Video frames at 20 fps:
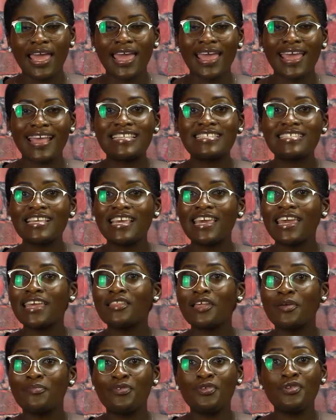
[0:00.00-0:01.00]
It's taking
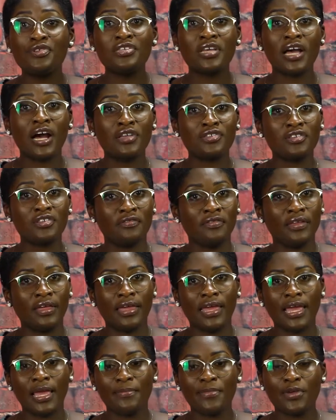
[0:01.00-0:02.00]
the beauty out of the
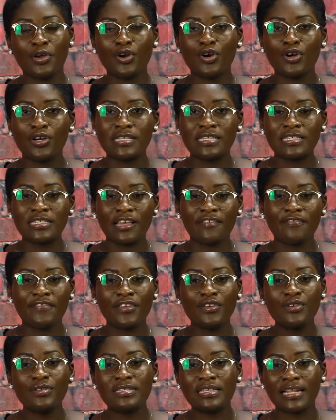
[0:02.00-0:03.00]
game, because it
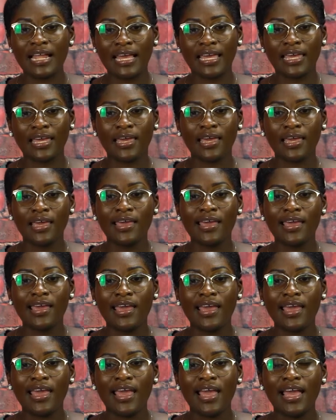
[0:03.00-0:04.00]
feels like
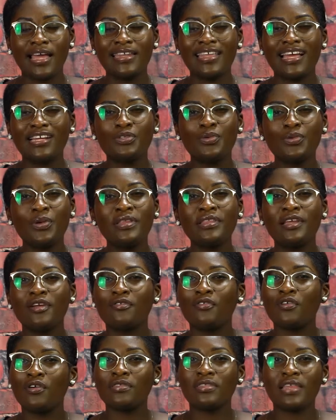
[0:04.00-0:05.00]
they are doing the
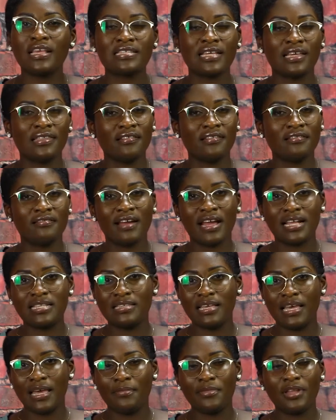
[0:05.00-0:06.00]
wrong things at the right
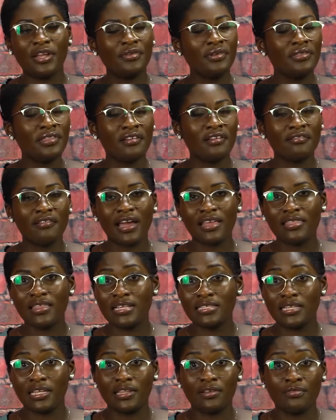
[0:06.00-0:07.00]
time. They're doing the right
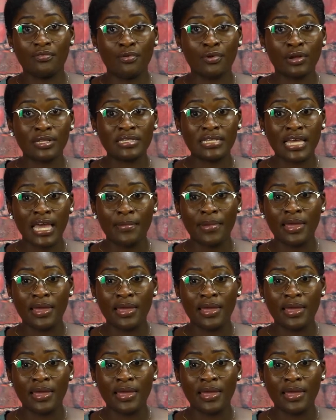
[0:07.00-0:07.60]
things at the wrong time.